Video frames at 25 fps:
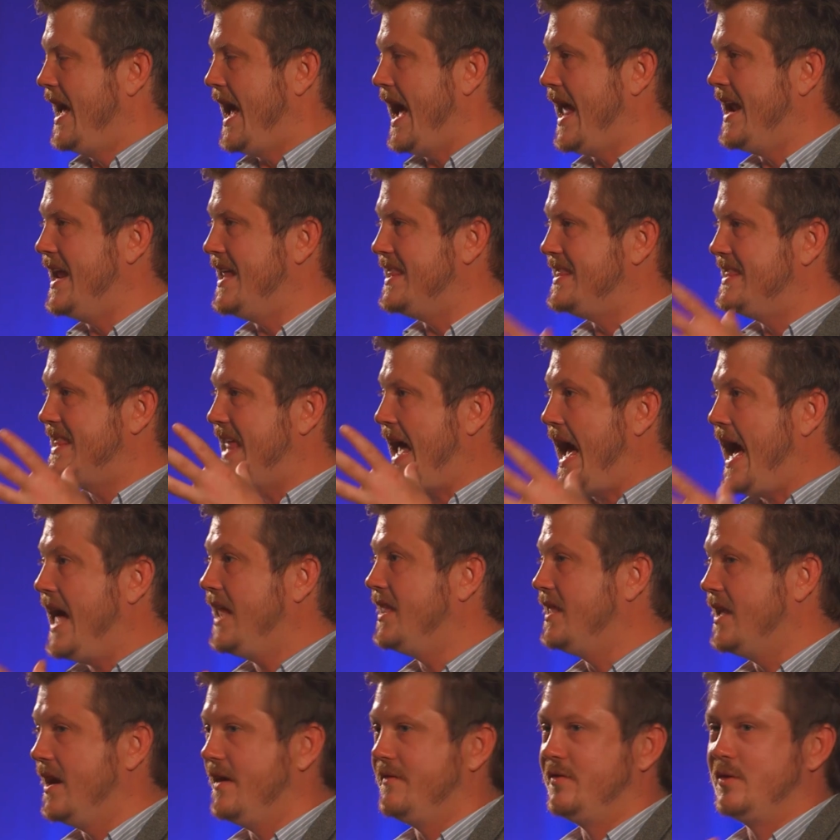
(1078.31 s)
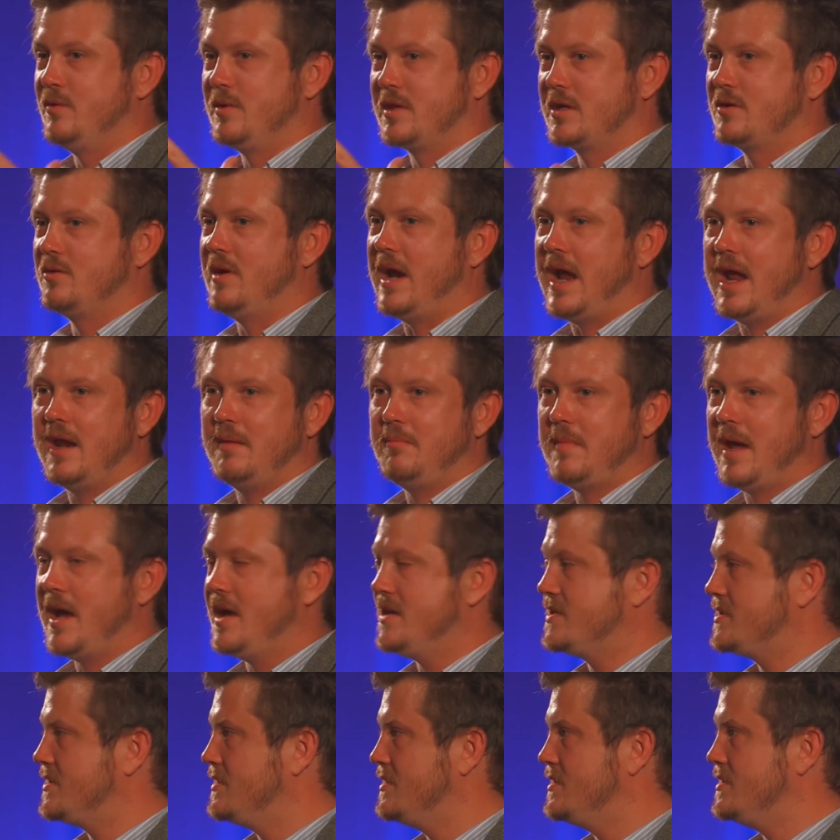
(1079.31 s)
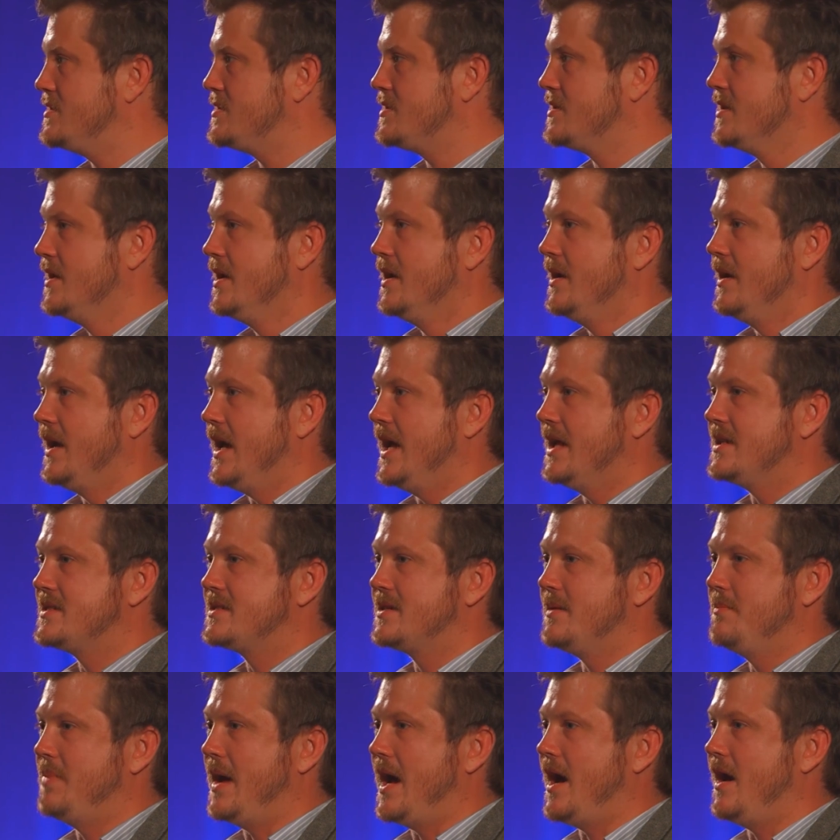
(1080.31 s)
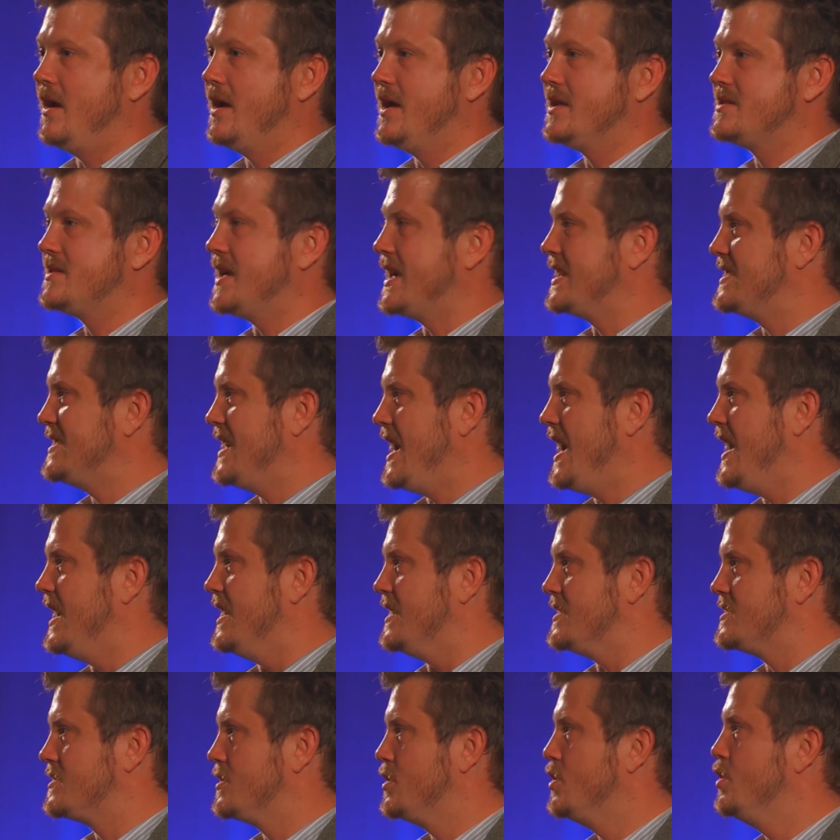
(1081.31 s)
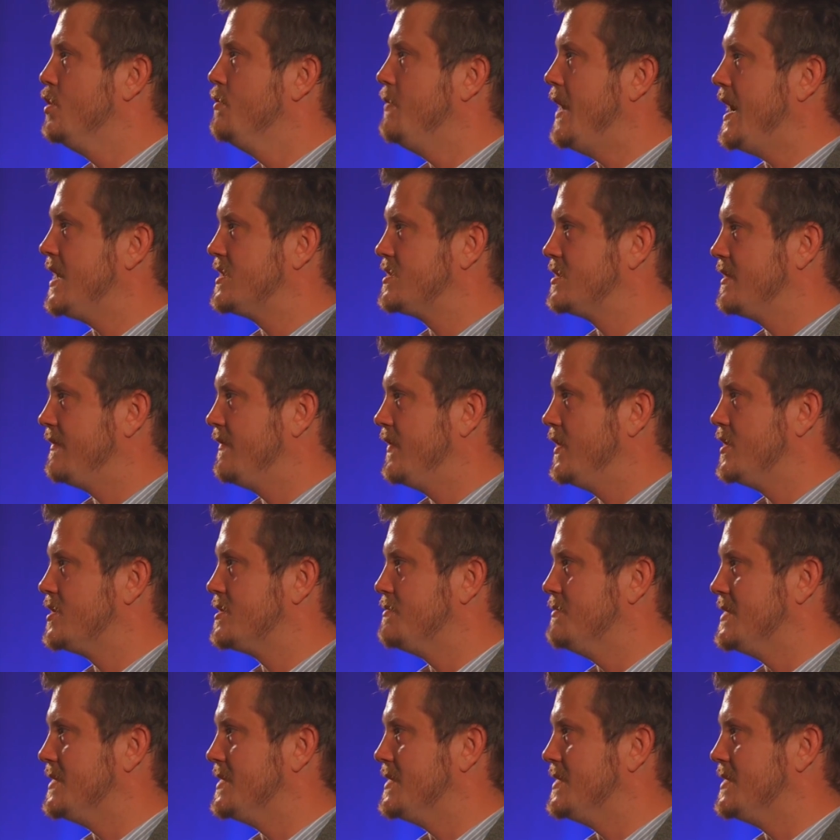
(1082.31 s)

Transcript: And at that level with grandmasters, it's like tennis. Who makes the first